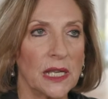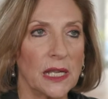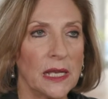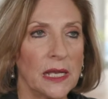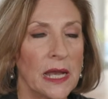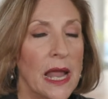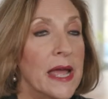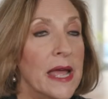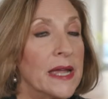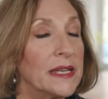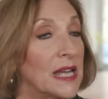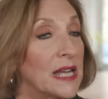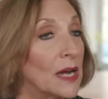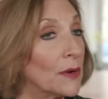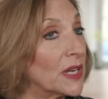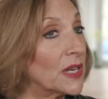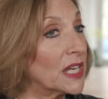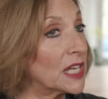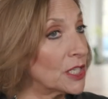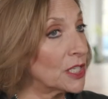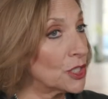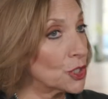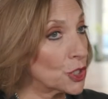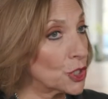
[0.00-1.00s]
in. Now
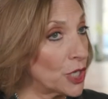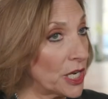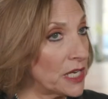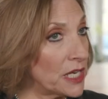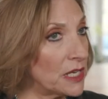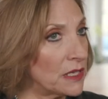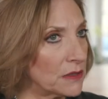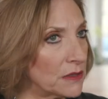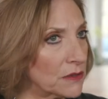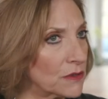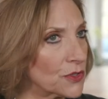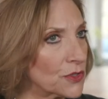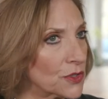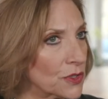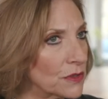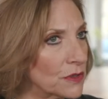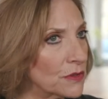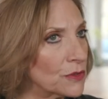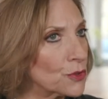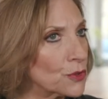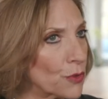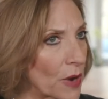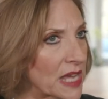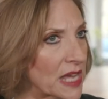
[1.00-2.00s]
it can change
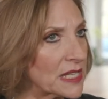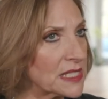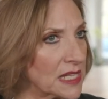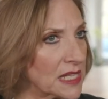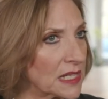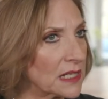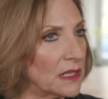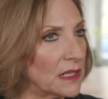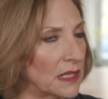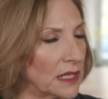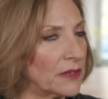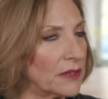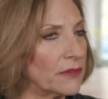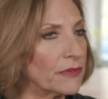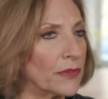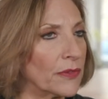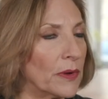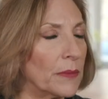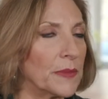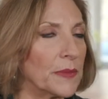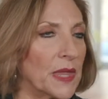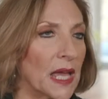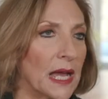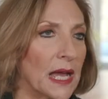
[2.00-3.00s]
drastically
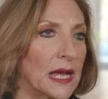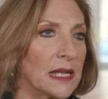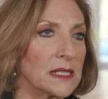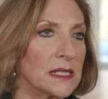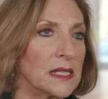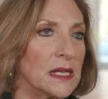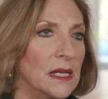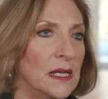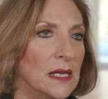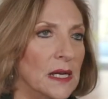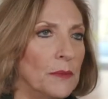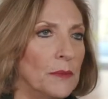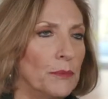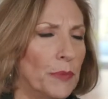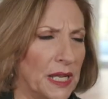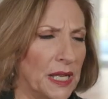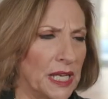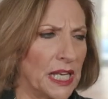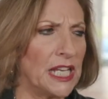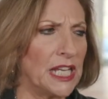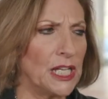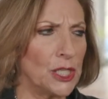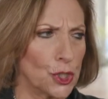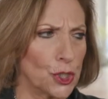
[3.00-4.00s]
from that,
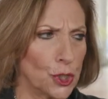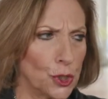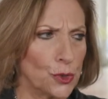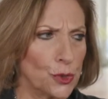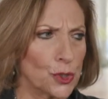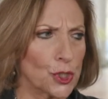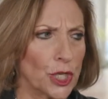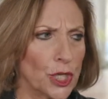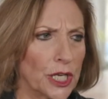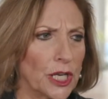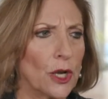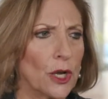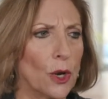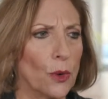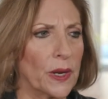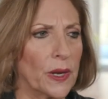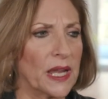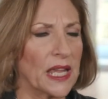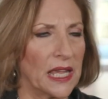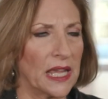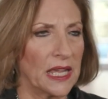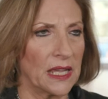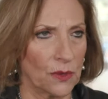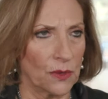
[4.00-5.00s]
but he's usually
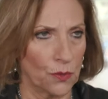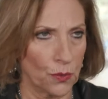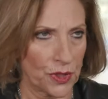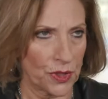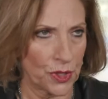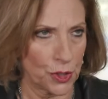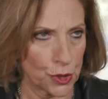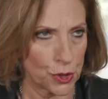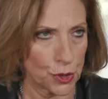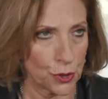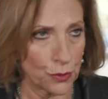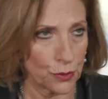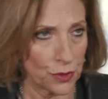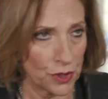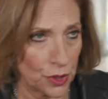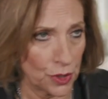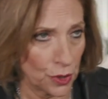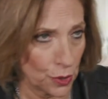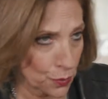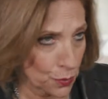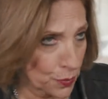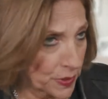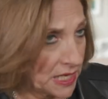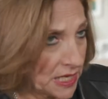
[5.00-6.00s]
going in with a certain
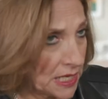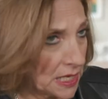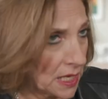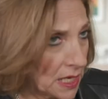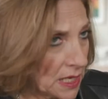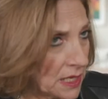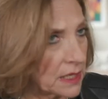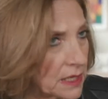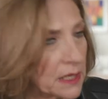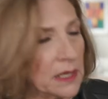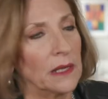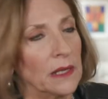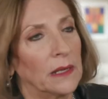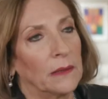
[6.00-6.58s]
arena.